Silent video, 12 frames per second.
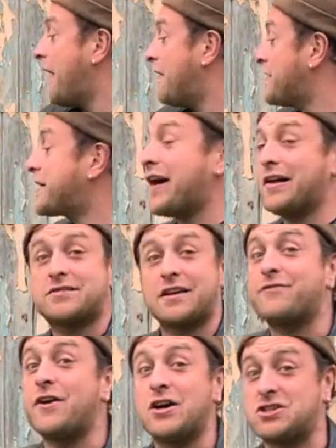The Celtic
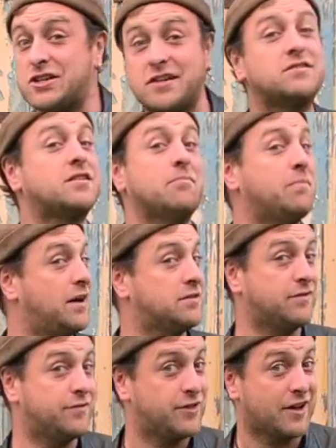version, in some parts
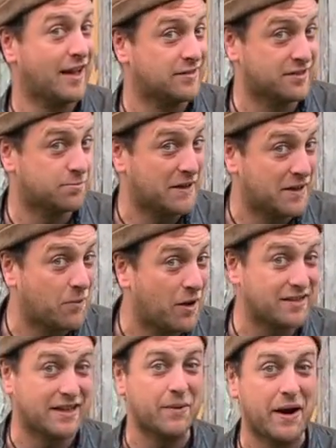of the Celtic speaking
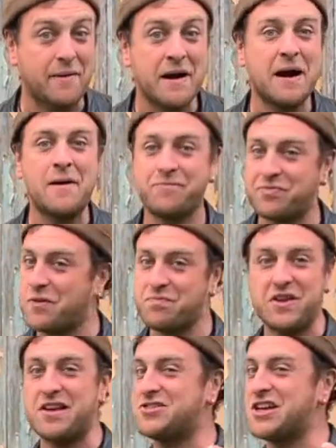world anyway,
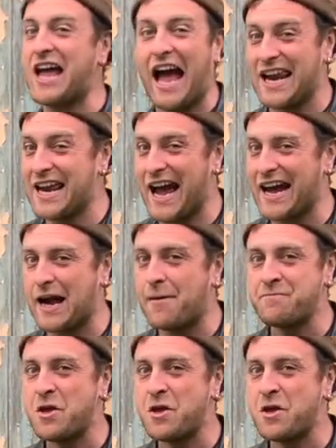is the Cailleach,